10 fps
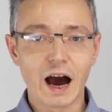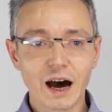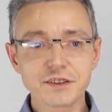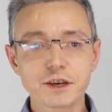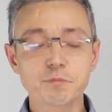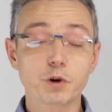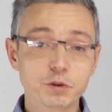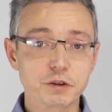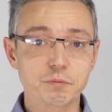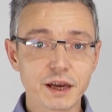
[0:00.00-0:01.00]
Other
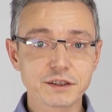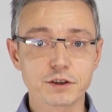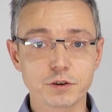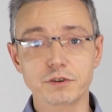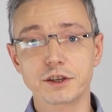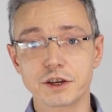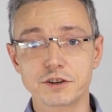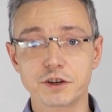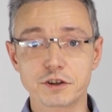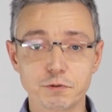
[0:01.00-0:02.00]
important metrics of linkage
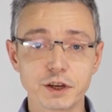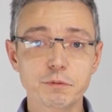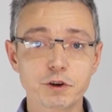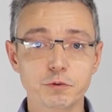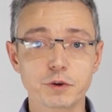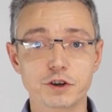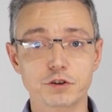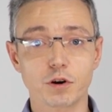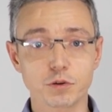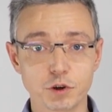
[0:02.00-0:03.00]
disequilibrium, which is
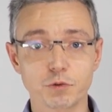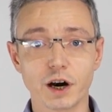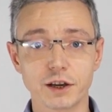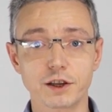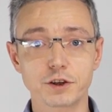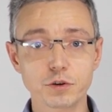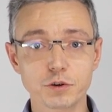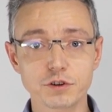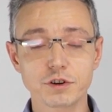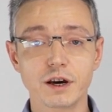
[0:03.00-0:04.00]
also widely
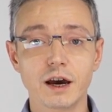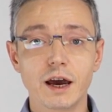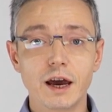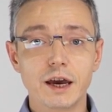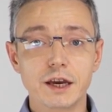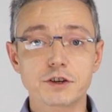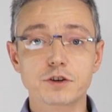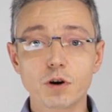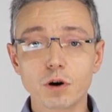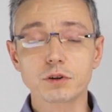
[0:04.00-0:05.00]
used, is
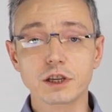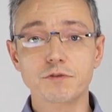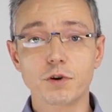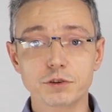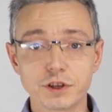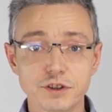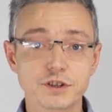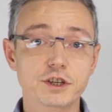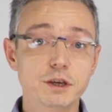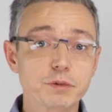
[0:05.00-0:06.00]
called
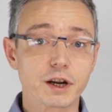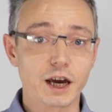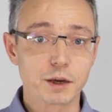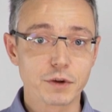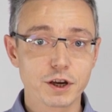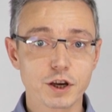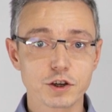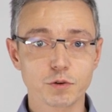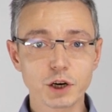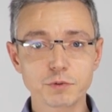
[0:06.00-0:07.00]
Levontin's D prime.
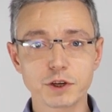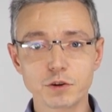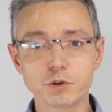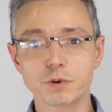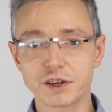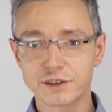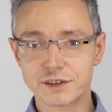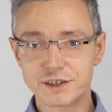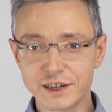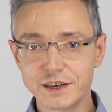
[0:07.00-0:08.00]
So what we do with
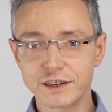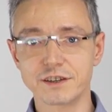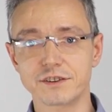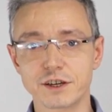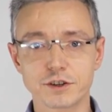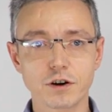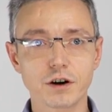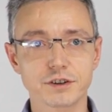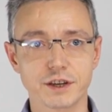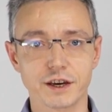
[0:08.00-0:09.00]
D in this
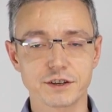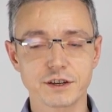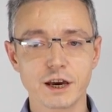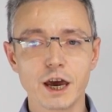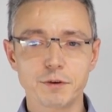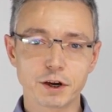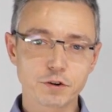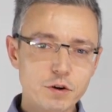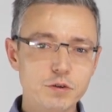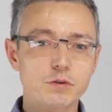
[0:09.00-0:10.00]
context, we are
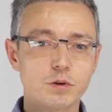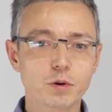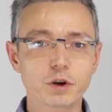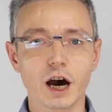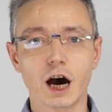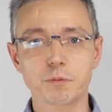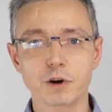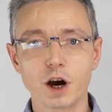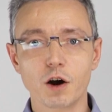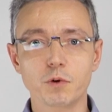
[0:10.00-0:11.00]
going to look
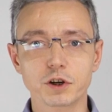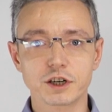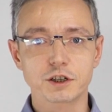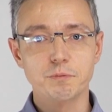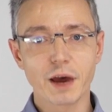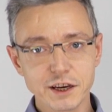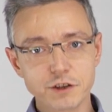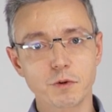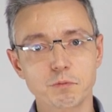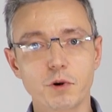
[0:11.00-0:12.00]
up what are
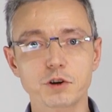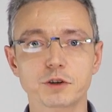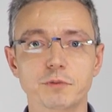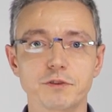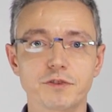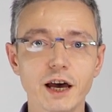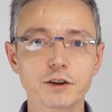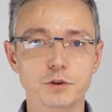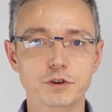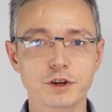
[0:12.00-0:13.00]
maximum possible
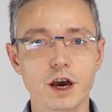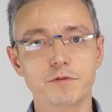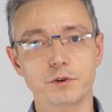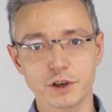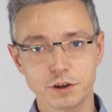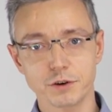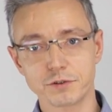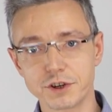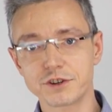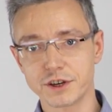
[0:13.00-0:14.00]
values for the
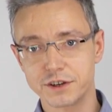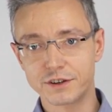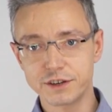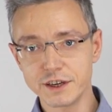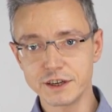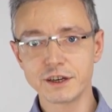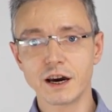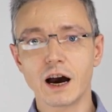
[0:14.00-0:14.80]
coefficient D